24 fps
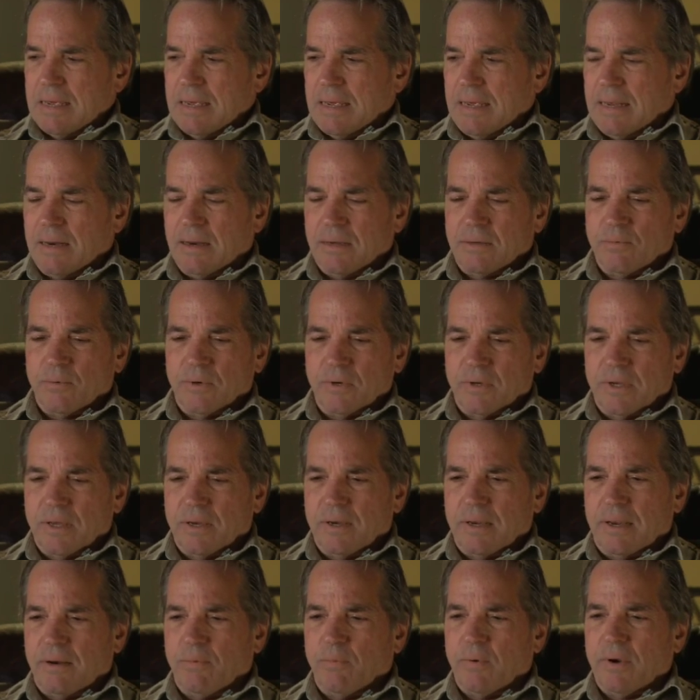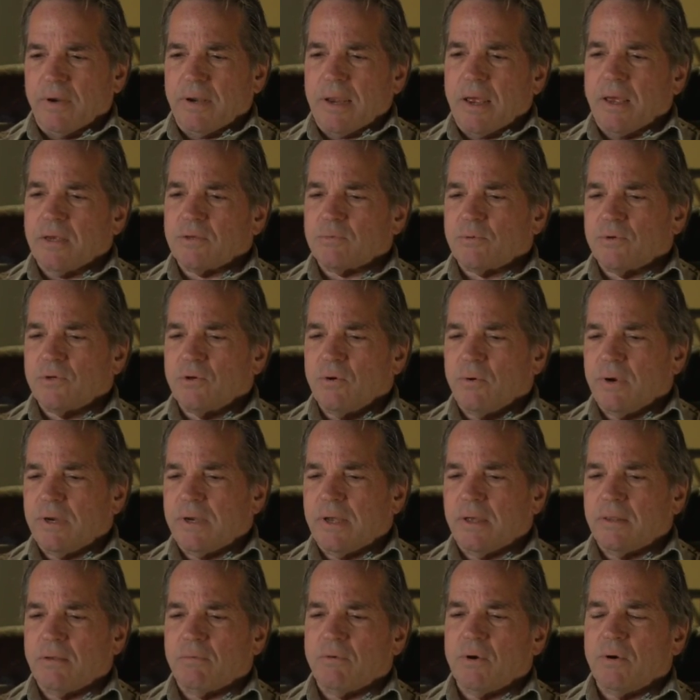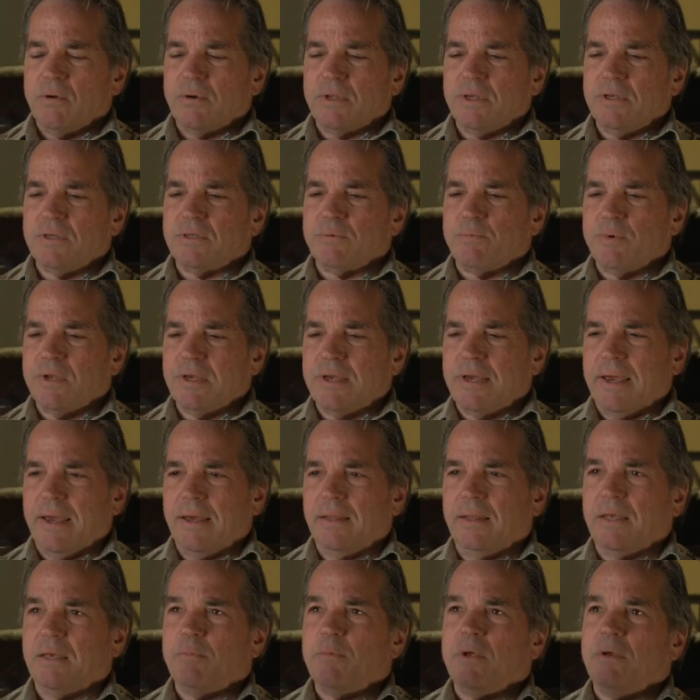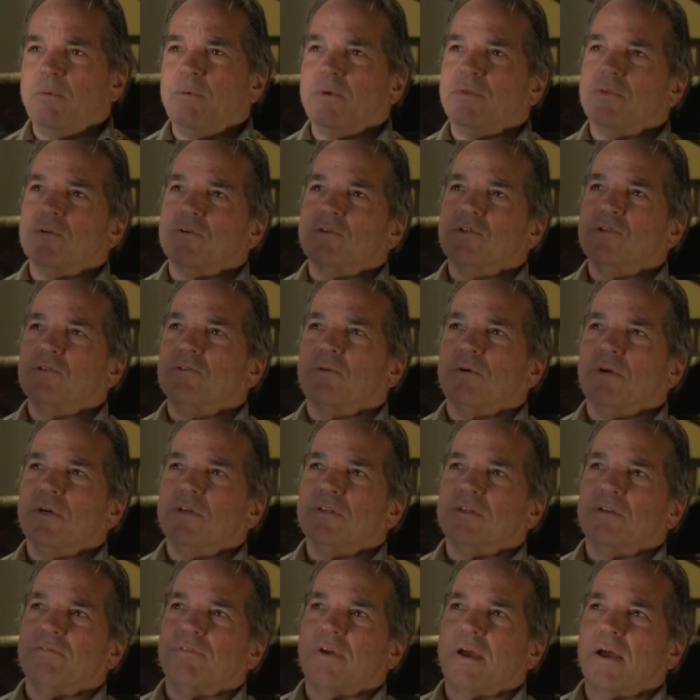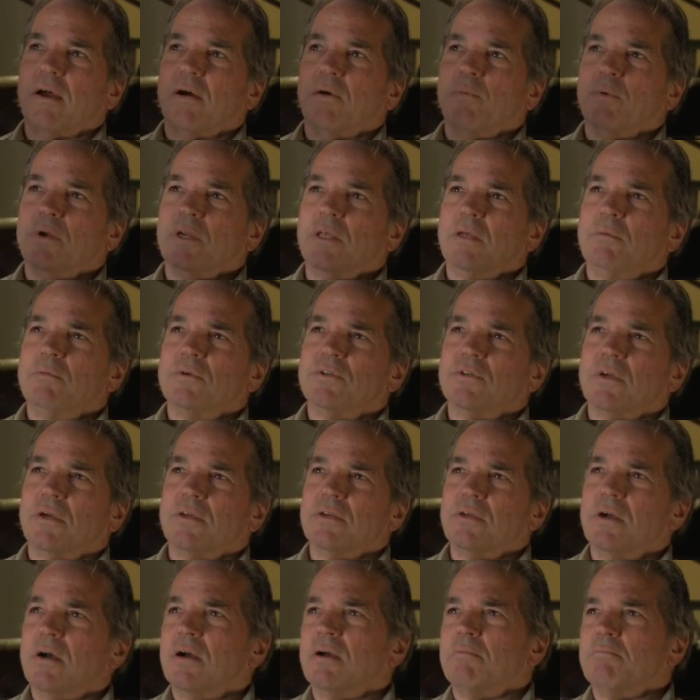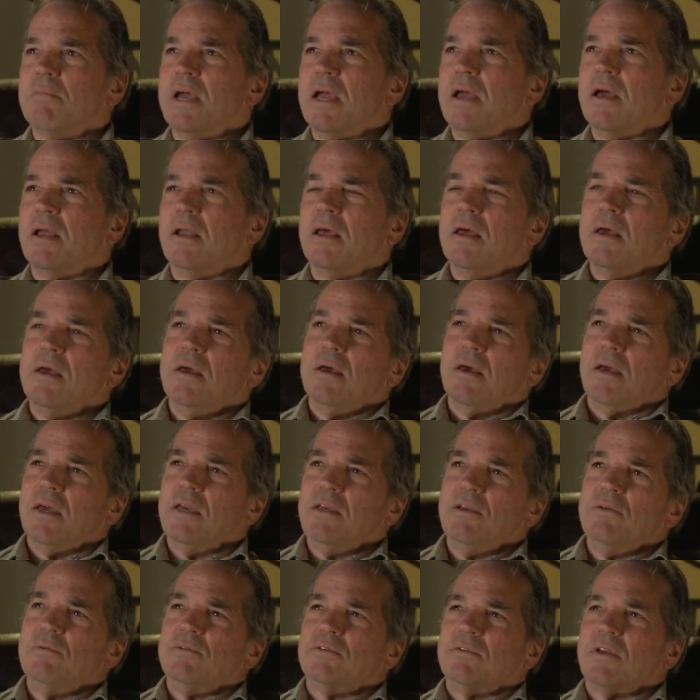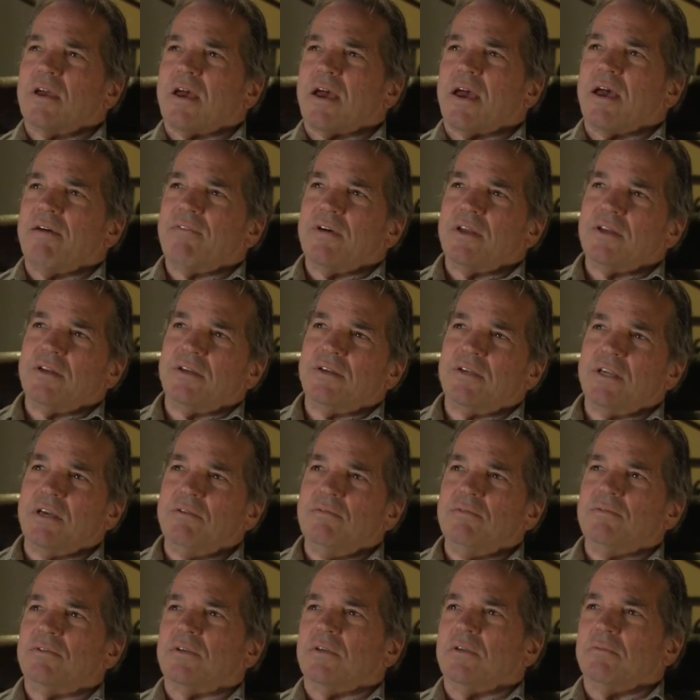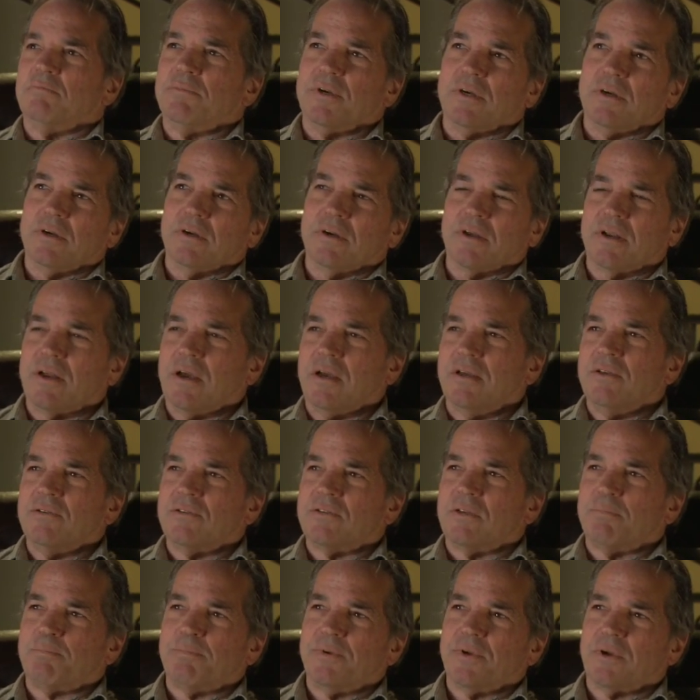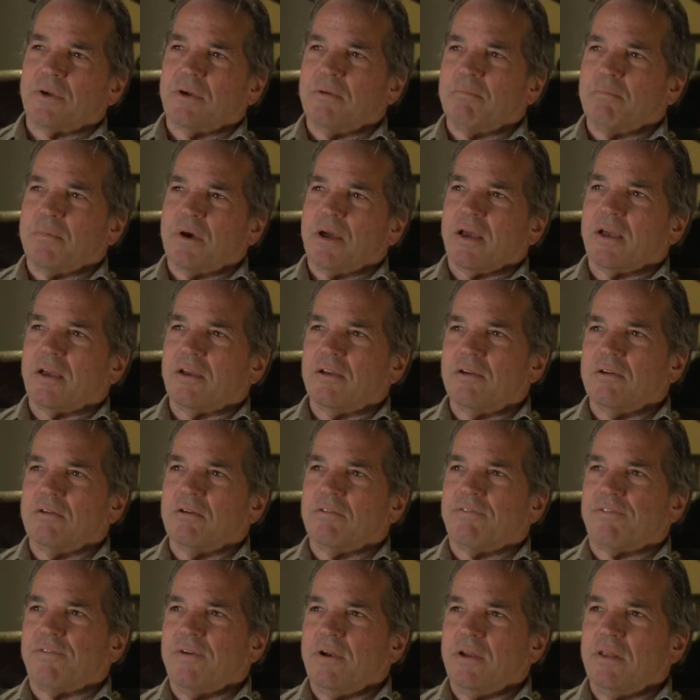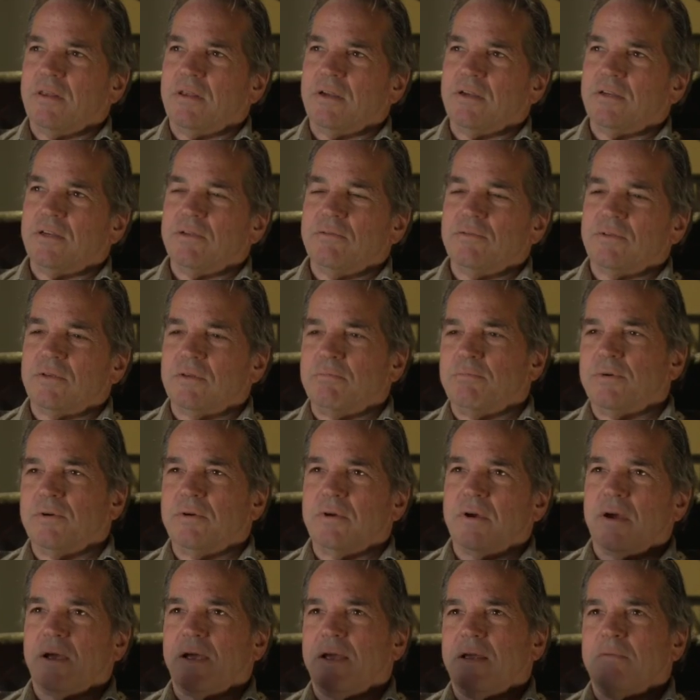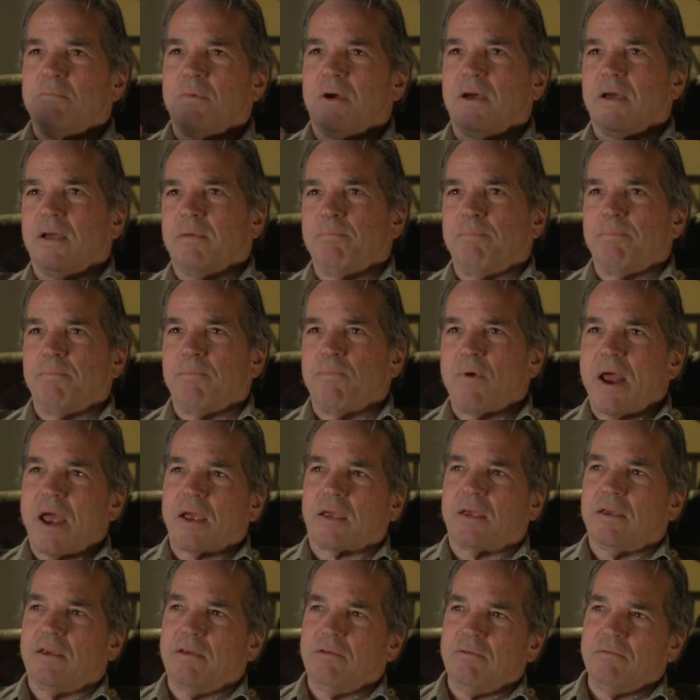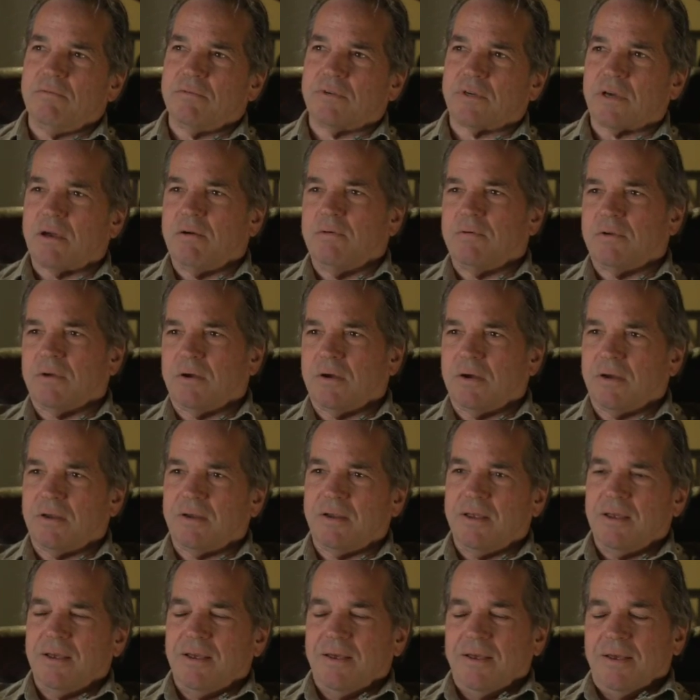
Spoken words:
And then as we're going down the road, he's regaling me with the stories of how when he was a young man, he used to have a Duesenberg, and I used to pick up my girlfriend in the Duesenberg. I had my raccoon coat on.